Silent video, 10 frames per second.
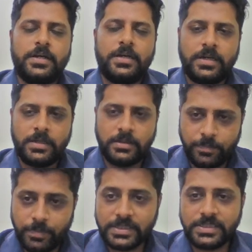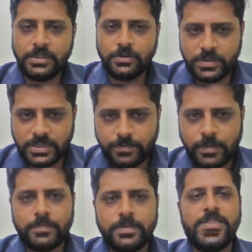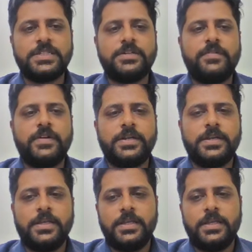the person who is a public servant,